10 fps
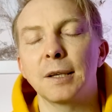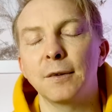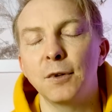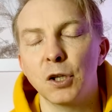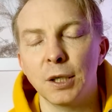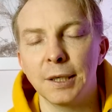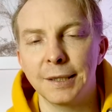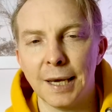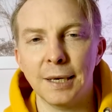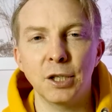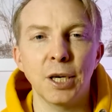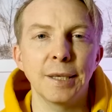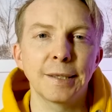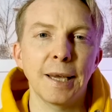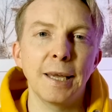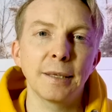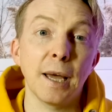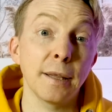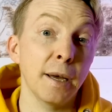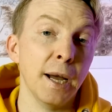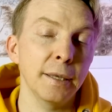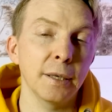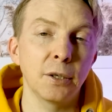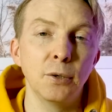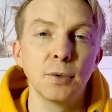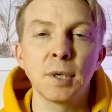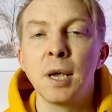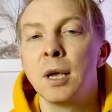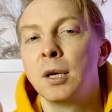artificial intelligence, and other high tech news,